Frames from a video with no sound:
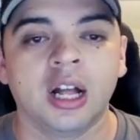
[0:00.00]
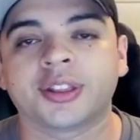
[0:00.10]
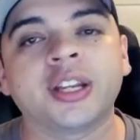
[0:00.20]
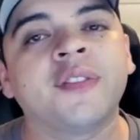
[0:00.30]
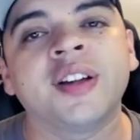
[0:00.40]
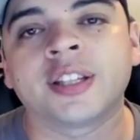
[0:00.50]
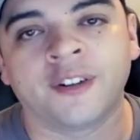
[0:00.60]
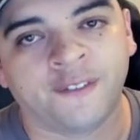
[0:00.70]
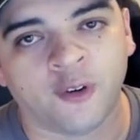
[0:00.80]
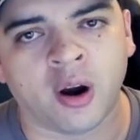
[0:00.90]
Then you have Into
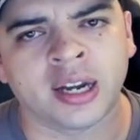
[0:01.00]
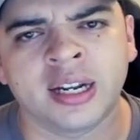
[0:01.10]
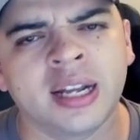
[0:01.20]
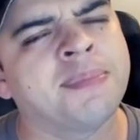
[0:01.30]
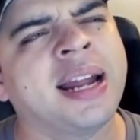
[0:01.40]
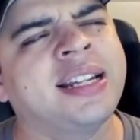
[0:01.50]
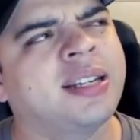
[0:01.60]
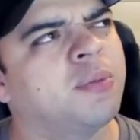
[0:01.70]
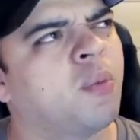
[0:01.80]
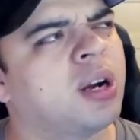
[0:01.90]
the Void. It
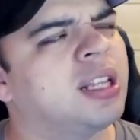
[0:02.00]
made one of